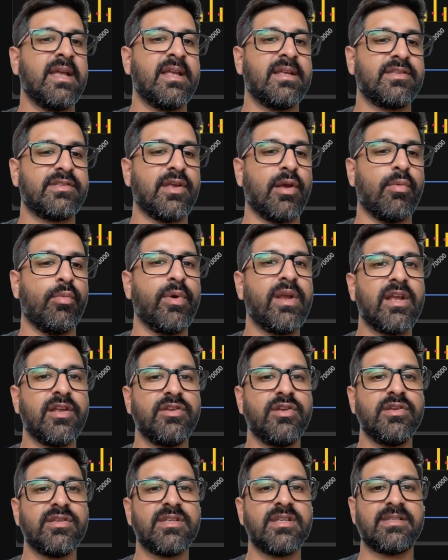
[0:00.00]
So we can
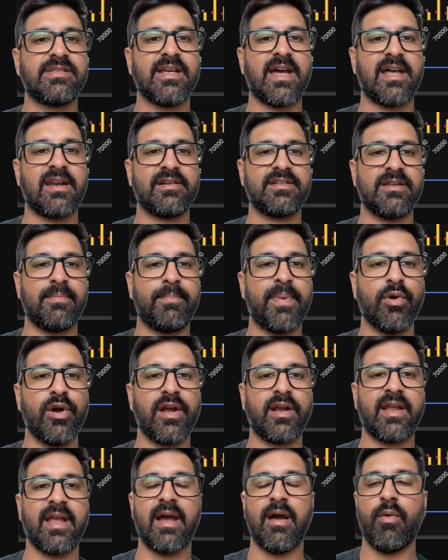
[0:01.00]
use this data to
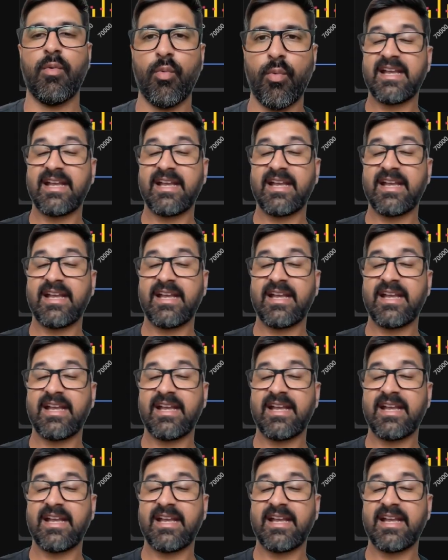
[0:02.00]
work out